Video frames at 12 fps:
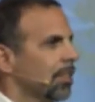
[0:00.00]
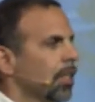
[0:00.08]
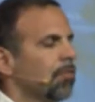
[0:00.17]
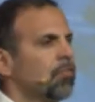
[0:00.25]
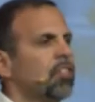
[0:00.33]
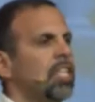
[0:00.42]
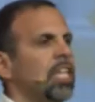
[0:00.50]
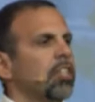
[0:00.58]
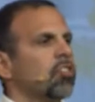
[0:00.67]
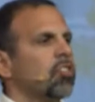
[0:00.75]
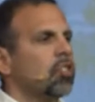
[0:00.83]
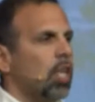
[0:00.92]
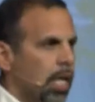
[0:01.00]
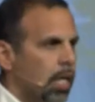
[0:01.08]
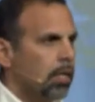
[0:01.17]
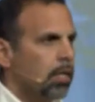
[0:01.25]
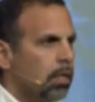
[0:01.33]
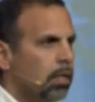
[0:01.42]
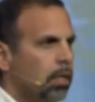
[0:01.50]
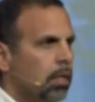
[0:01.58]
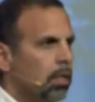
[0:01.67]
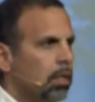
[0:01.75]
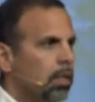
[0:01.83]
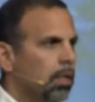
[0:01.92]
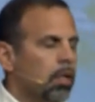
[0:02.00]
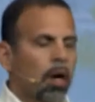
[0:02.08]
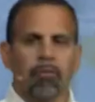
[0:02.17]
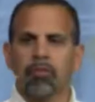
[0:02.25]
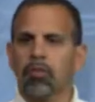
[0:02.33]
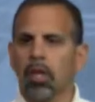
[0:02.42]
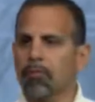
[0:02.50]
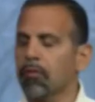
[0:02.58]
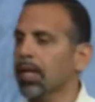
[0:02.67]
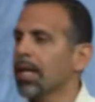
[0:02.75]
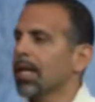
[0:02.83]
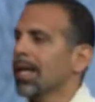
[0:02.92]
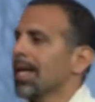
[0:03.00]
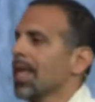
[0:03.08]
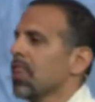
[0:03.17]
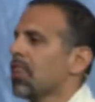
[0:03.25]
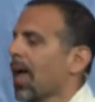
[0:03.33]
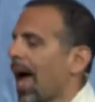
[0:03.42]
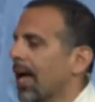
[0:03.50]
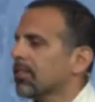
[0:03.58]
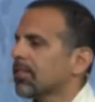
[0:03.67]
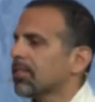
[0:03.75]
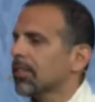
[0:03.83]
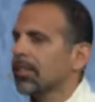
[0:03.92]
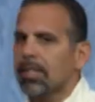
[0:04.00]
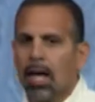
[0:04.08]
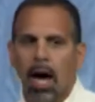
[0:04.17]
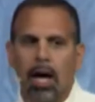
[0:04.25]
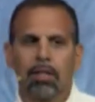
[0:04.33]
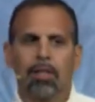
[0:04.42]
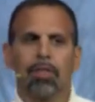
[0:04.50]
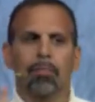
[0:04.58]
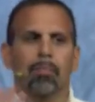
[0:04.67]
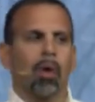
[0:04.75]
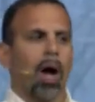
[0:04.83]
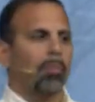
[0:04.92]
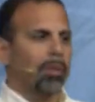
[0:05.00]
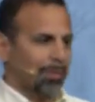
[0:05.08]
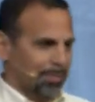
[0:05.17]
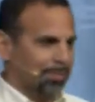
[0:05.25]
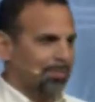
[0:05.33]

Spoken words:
of seeing sin, of suffering. That's not the problem.